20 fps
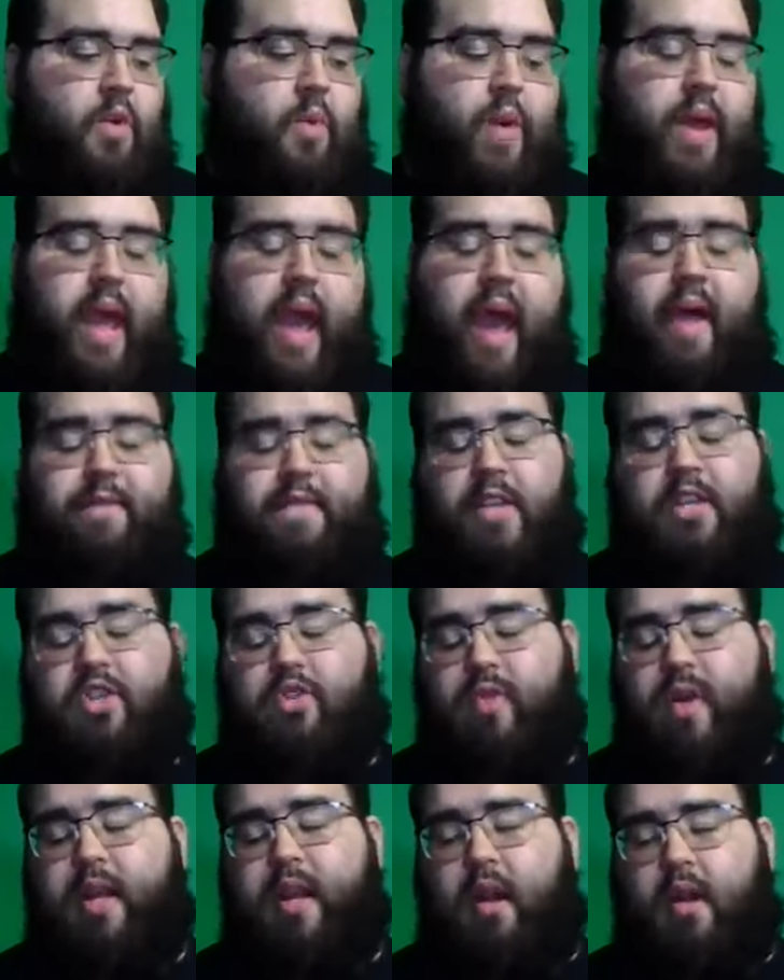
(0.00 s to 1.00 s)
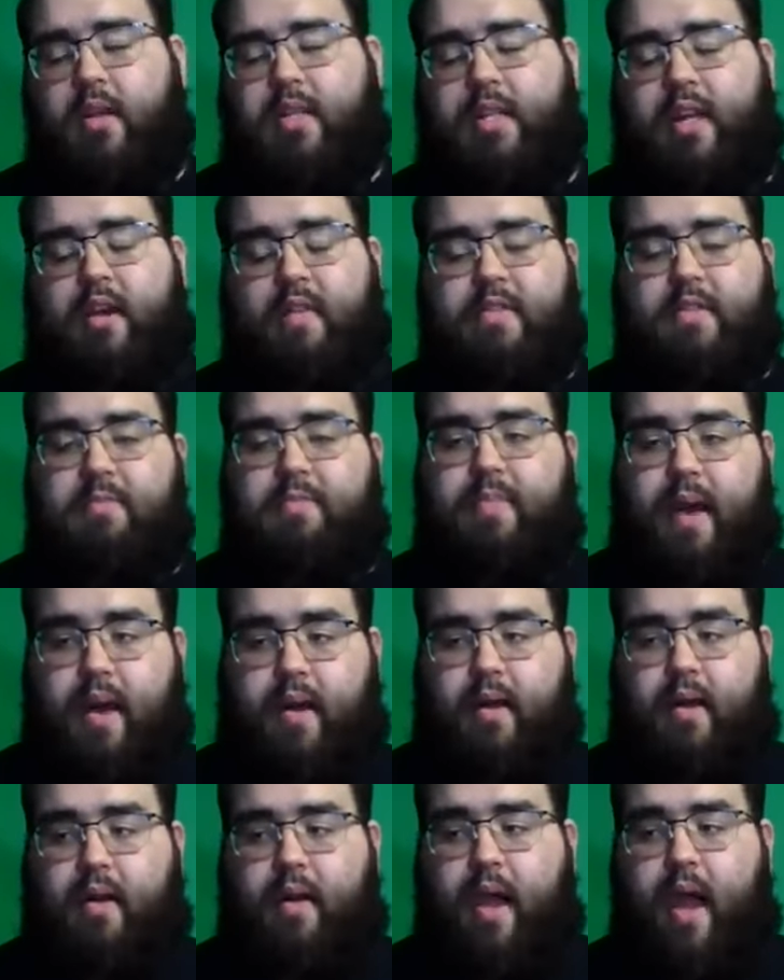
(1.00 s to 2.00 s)
We have to treat ourselves
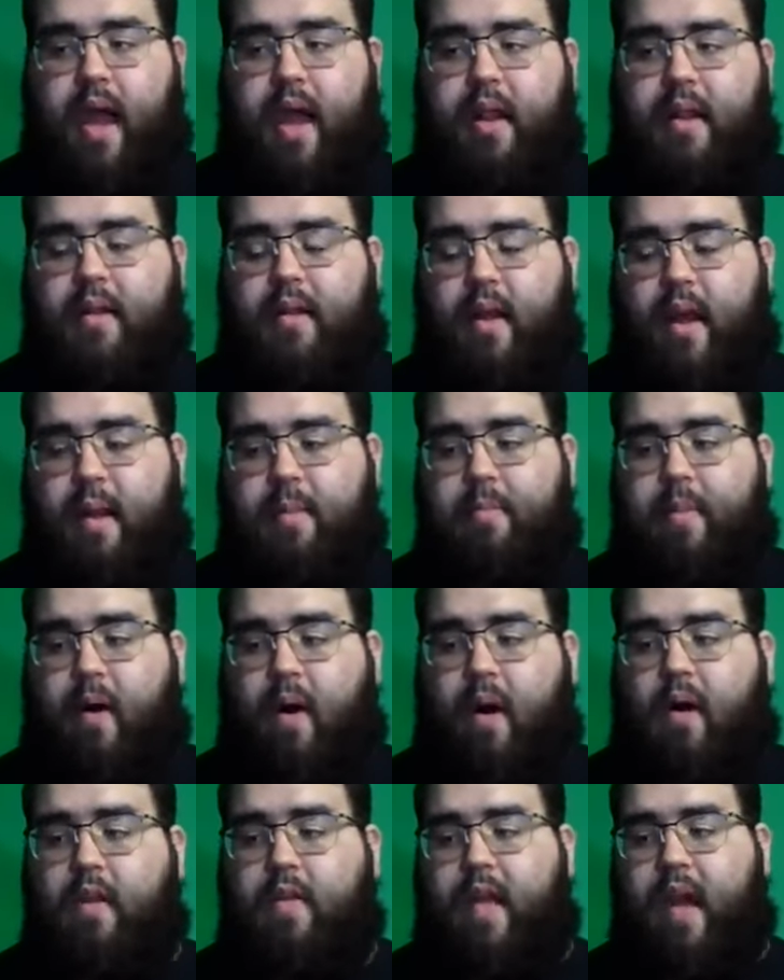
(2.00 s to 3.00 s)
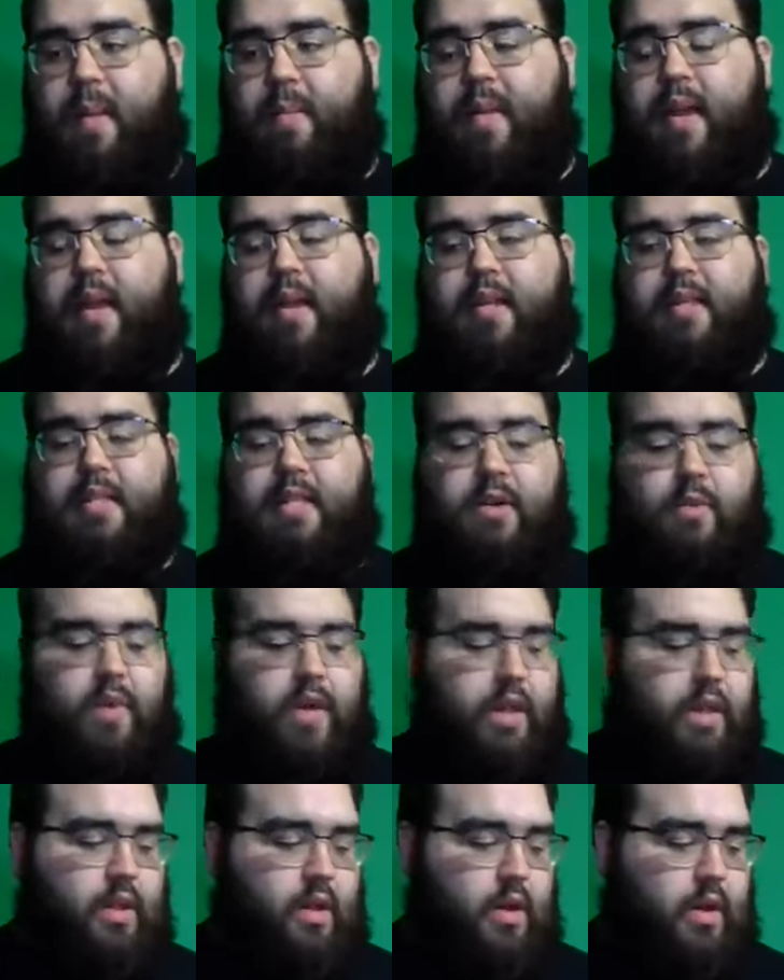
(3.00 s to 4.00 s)
better. And part of that means that
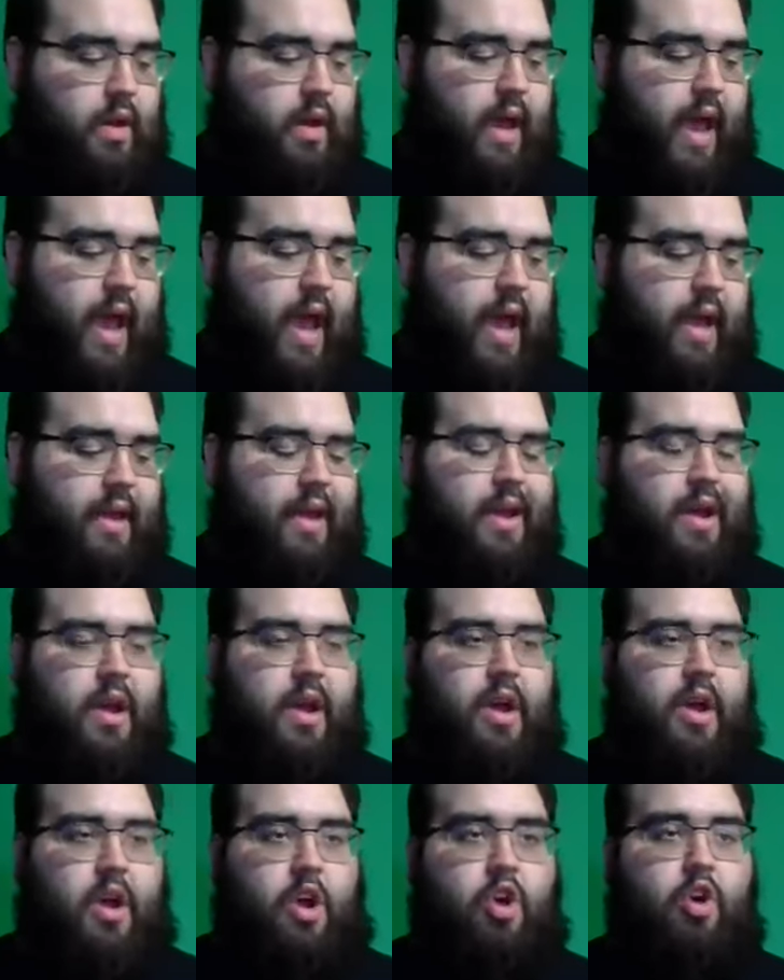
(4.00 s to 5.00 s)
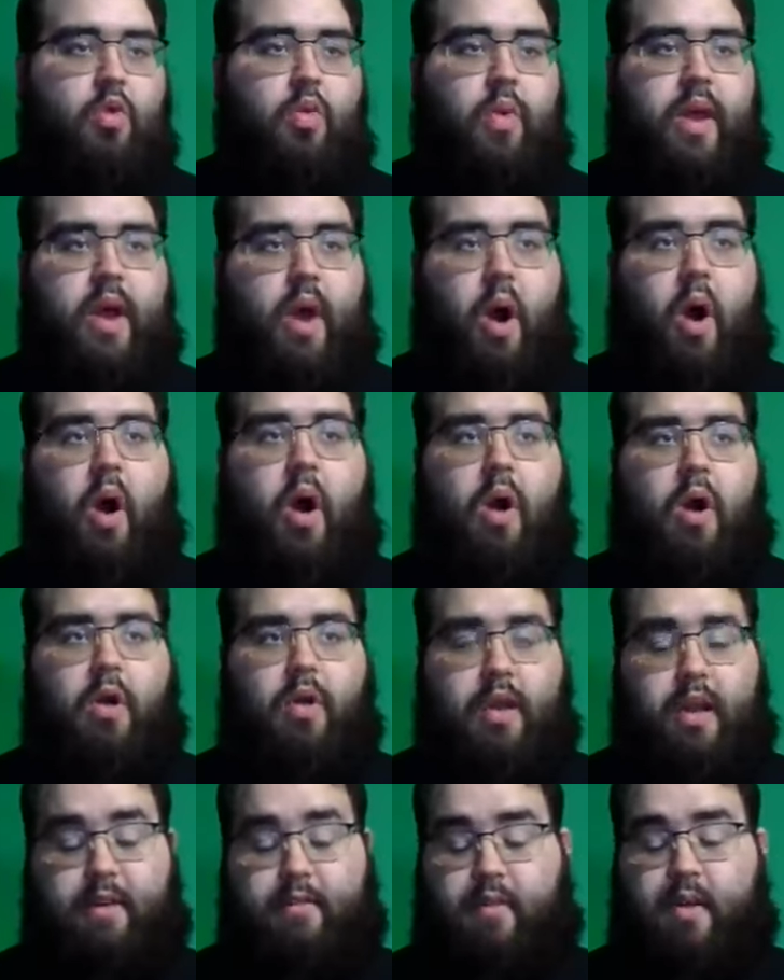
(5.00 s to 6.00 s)
we look at who we
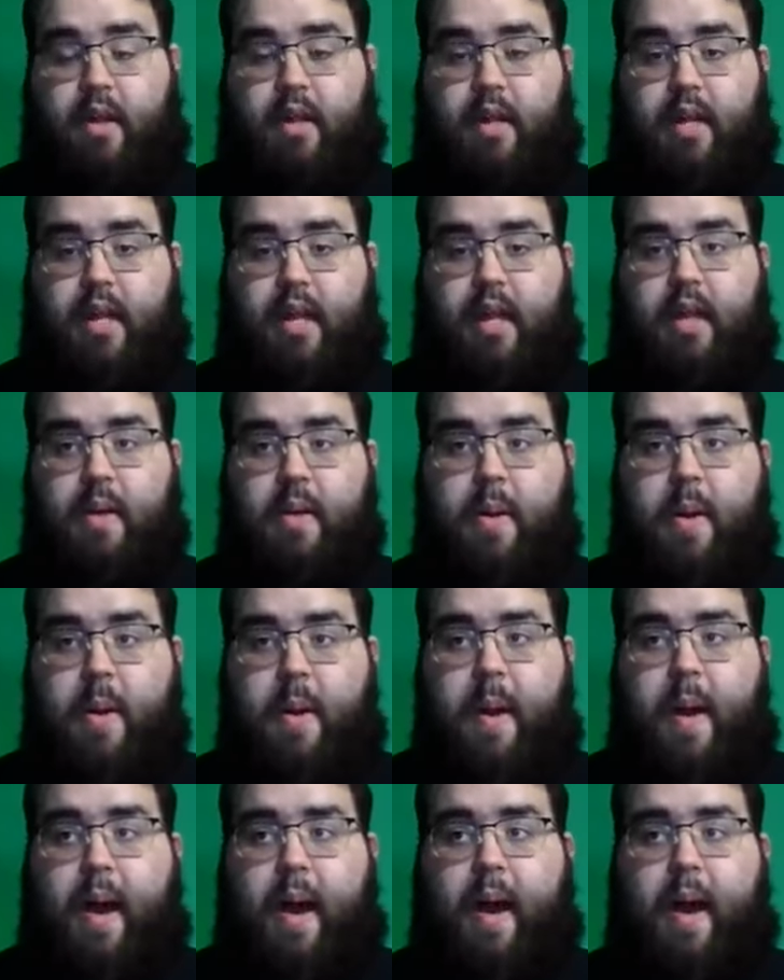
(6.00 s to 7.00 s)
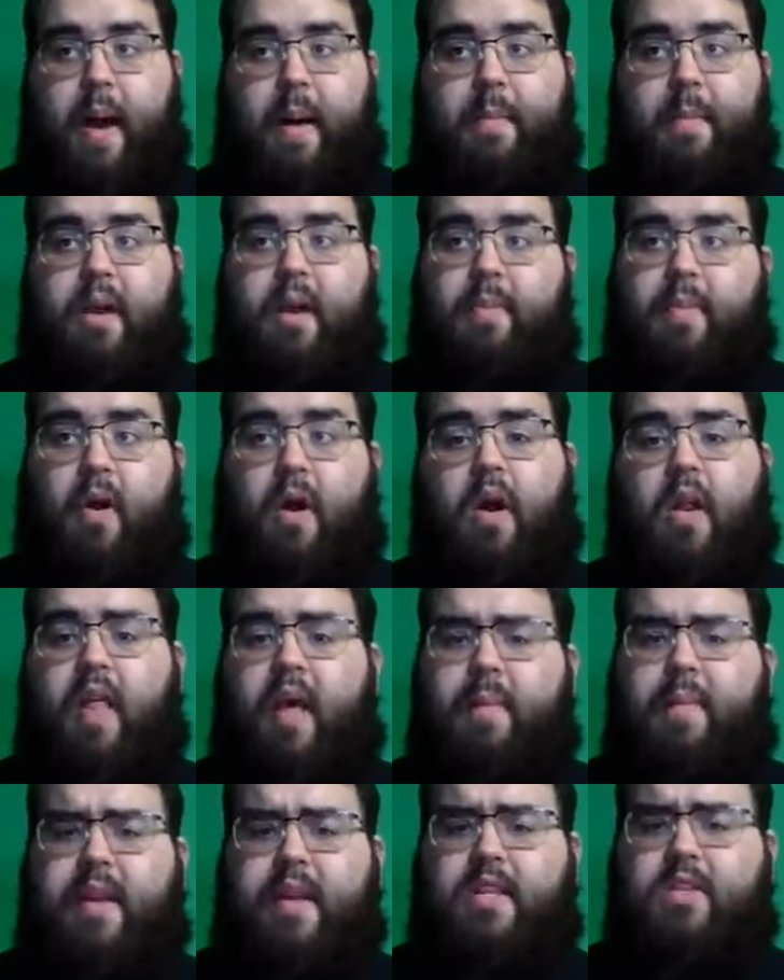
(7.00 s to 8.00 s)
are differently, but a part
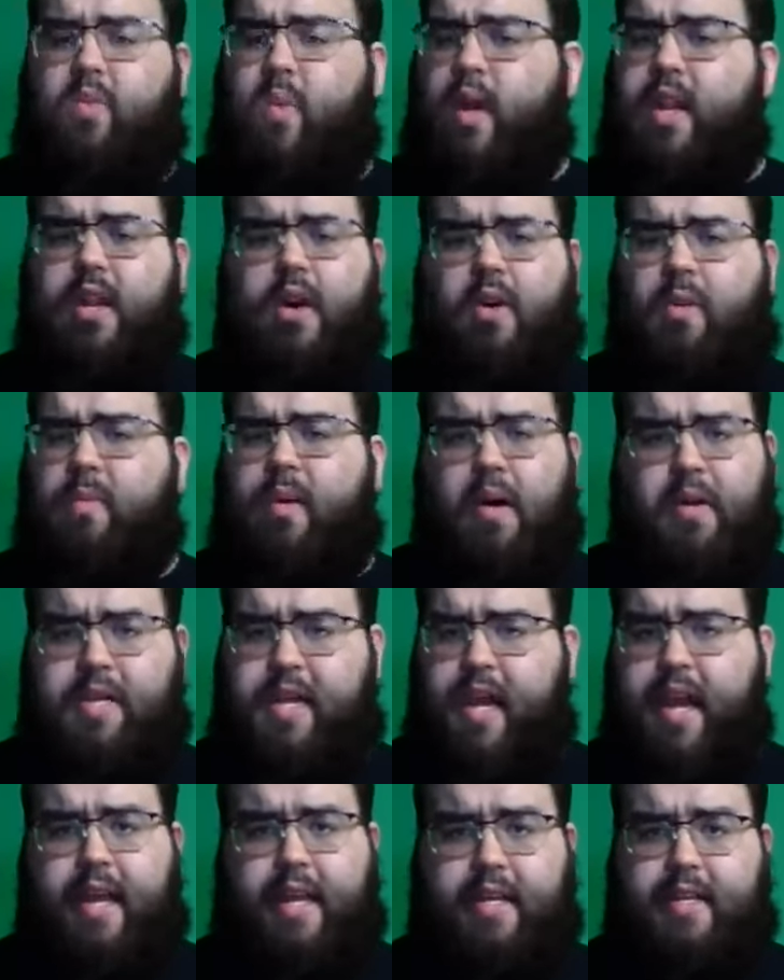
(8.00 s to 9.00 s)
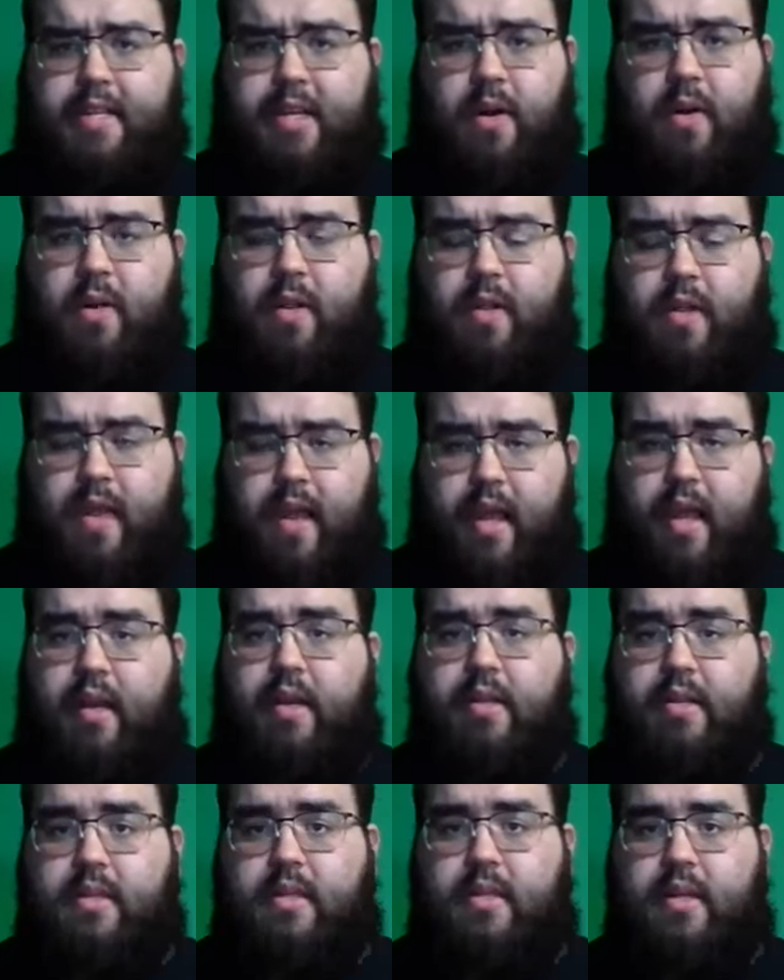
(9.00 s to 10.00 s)
of that means we don't partake in certain
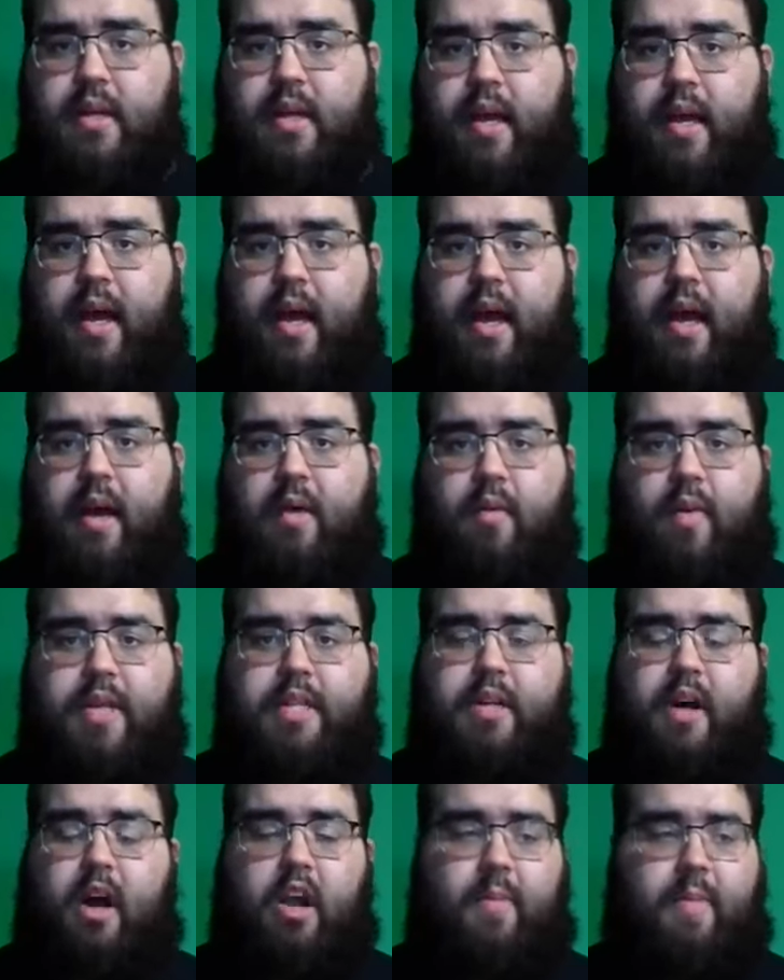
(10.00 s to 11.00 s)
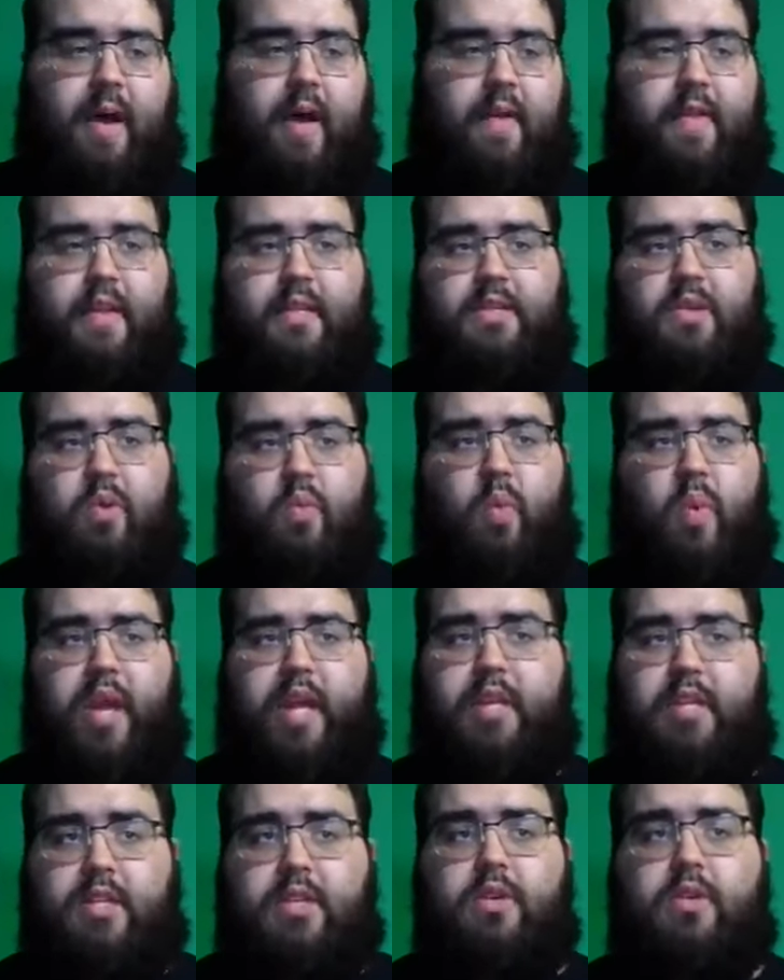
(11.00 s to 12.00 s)
things. We talked about this on
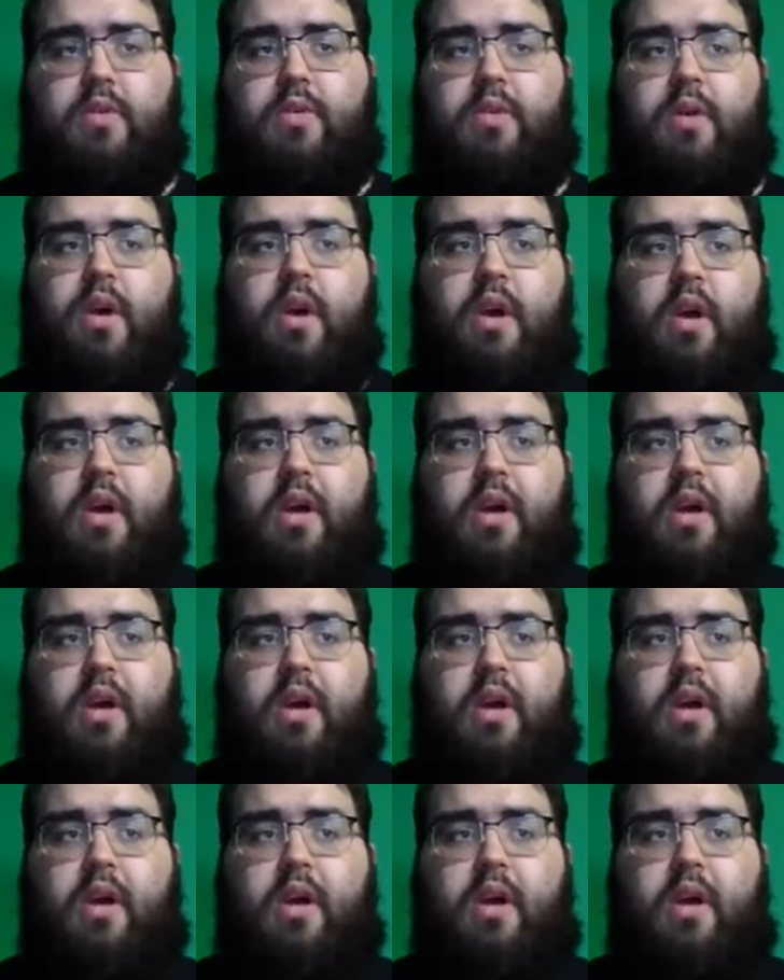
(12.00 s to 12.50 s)
week 2.